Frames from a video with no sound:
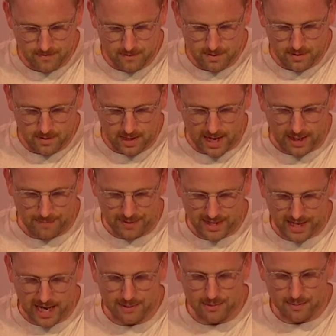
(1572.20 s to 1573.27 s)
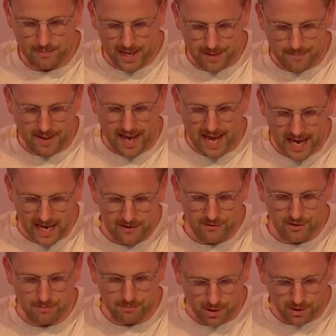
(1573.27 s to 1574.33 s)
and it became about behavior
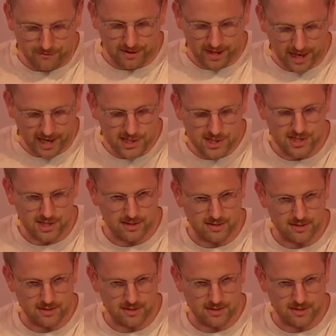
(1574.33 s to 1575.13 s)
modification.